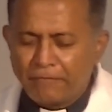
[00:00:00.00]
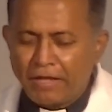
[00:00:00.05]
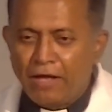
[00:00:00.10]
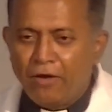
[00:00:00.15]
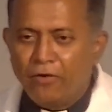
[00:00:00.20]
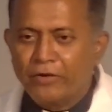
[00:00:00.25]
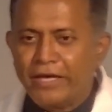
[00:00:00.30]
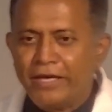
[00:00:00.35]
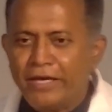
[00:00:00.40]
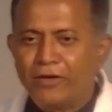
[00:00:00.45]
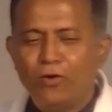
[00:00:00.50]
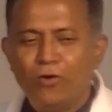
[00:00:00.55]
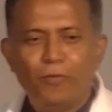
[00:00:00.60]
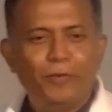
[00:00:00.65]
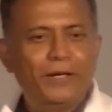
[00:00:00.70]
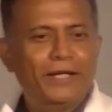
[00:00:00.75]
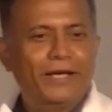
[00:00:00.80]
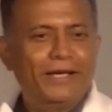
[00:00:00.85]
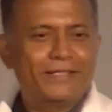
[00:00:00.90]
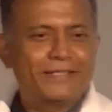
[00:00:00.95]
Okay, you can open
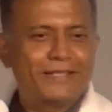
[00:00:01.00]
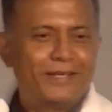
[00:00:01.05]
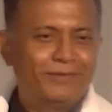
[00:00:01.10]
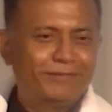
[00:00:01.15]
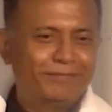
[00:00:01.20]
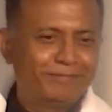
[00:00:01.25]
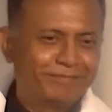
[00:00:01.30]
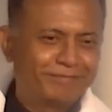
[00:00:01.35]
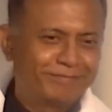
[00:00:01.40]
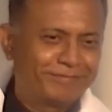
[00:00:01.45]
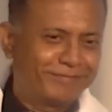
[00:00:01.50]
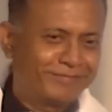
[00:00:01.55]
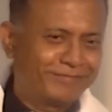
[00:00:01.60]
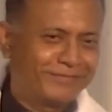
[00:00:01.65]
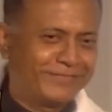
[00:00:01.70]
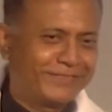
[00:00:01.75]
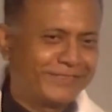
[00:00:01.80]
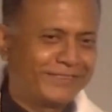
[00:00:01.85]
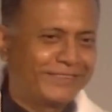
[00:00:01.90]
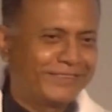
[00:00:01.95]
your eyes now.
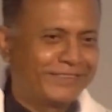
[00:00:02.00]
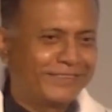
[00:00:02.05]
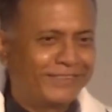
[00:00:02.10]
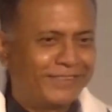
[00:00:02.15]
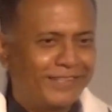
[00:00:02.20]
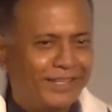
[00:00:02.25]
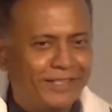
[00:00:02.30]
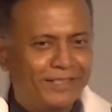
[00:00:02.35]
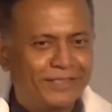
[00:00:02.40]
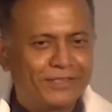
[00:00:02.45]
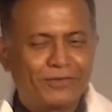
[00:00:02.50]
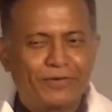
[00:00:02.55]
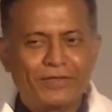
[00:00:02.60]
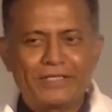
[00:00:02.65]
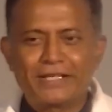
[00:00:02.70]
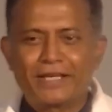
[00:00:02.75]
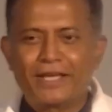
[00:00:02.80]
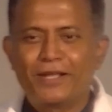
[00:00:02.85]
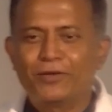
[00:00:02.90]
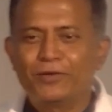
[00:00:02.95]
Right. So once
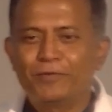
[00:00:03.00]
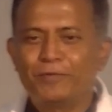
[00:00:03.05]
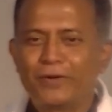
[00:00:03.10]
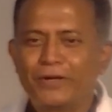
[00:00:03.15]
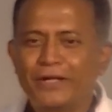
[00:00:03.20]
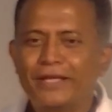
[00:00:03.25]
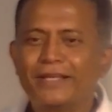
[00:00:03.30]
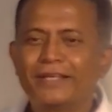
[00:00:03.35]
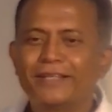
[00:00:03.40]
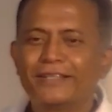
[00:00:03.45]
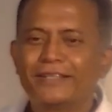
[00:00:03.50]
again, good morning.